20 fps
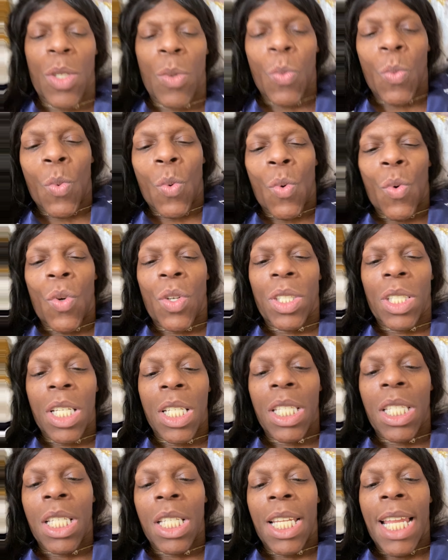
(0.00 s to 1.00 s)
and walked
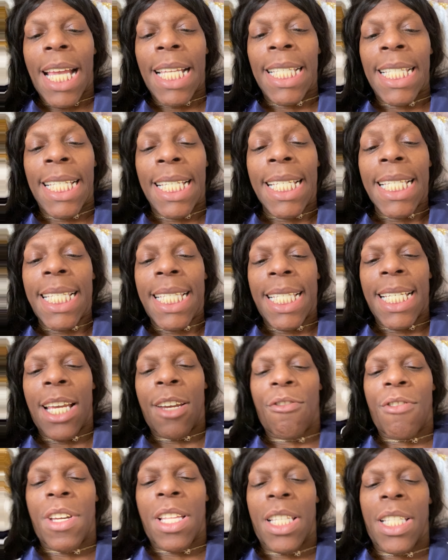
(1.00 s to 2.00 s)
until I did see
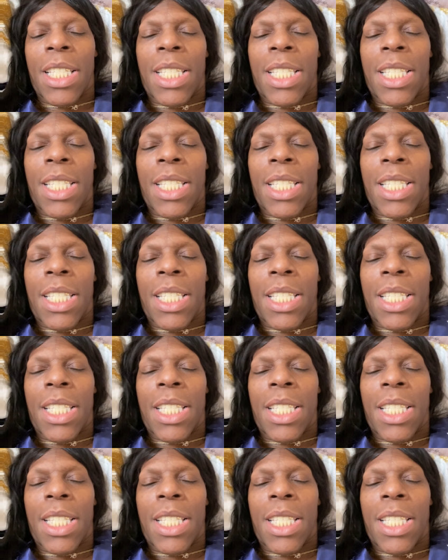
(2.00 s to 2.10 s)
a real